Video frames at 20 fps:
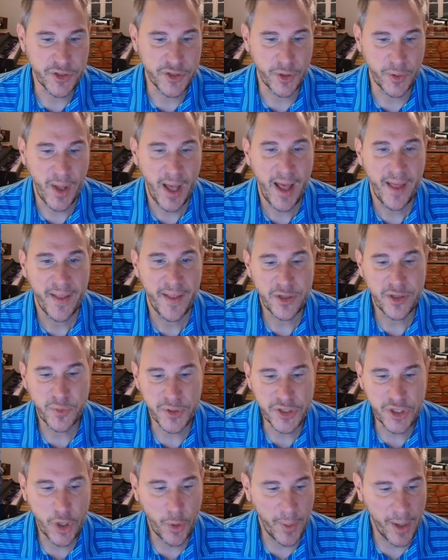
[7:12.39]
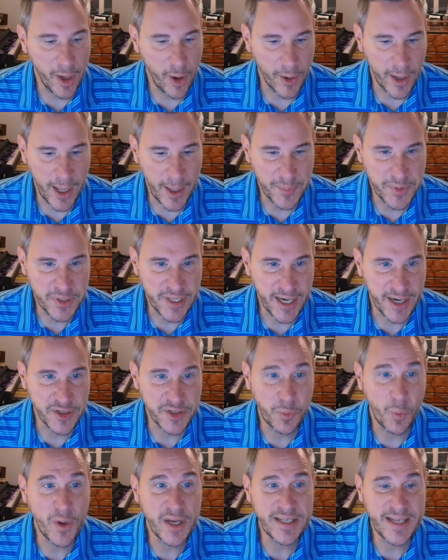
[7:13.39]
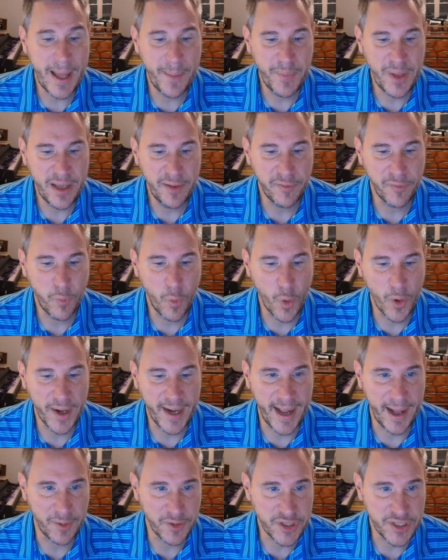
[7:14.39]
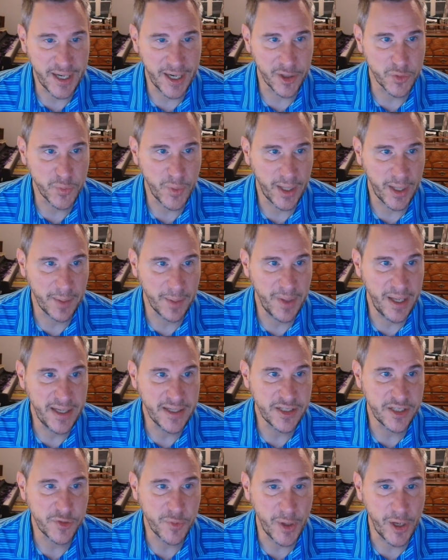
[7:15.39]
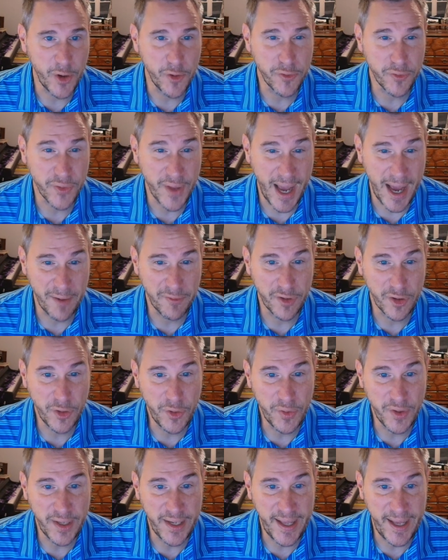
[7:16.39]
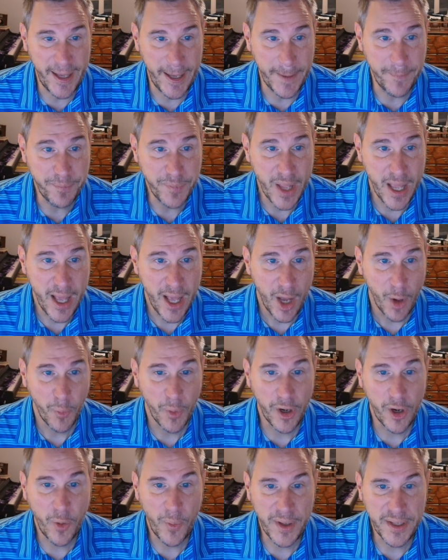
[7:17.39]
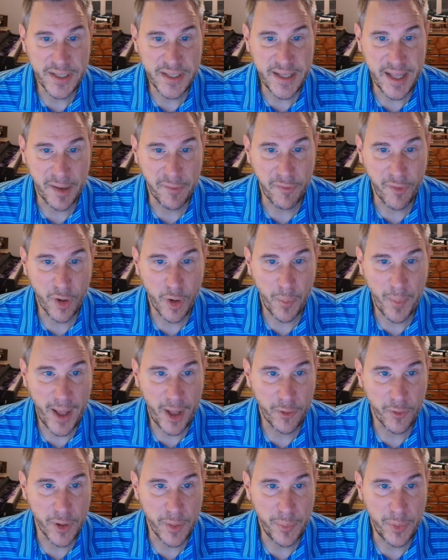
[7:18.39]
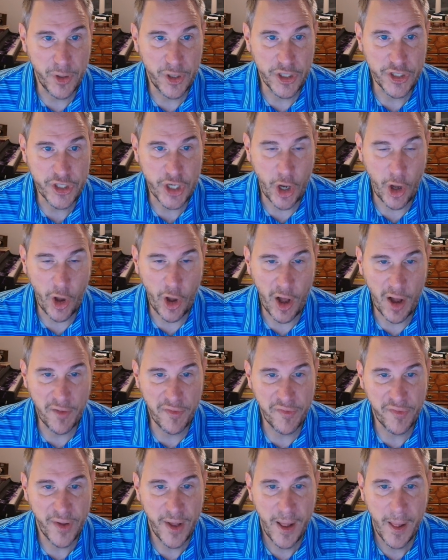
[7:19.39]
So that's what's going on upstairs. What does that mean for it downstairs? Well, it means as we go through the afternoon today, we're going to see that frontal boundary push off